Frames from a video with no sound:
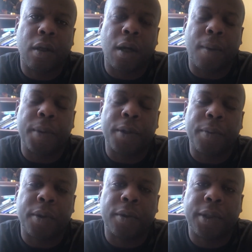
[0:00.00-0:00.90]
I'm in the
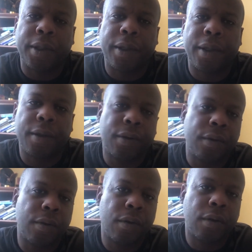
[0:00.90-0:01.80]
military,
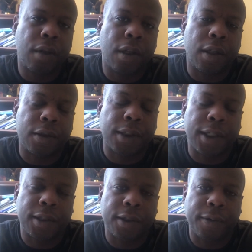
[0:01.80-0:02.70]
uh,
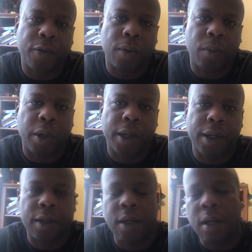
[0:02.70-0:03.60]
stationed at Fort
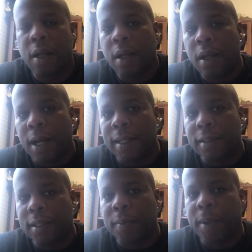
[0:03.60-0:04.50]
Bragg. I
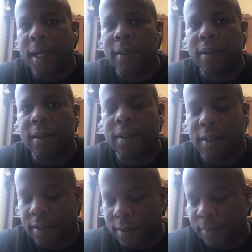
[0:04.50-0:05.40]
just passed the
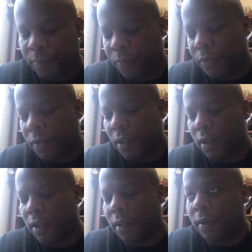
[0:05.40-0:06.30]
exam
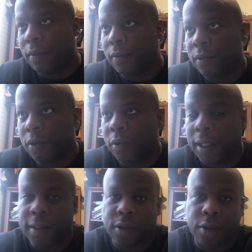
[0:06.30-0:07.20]
uh, two
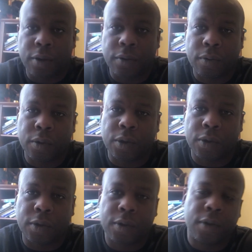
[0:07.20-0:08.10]
days ago, which
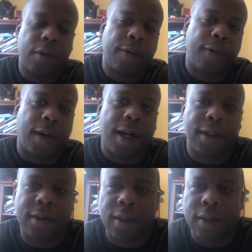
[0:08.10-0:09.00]
was
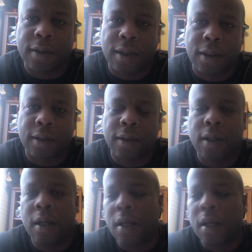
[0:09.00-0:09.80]
Friday, today's Sunday.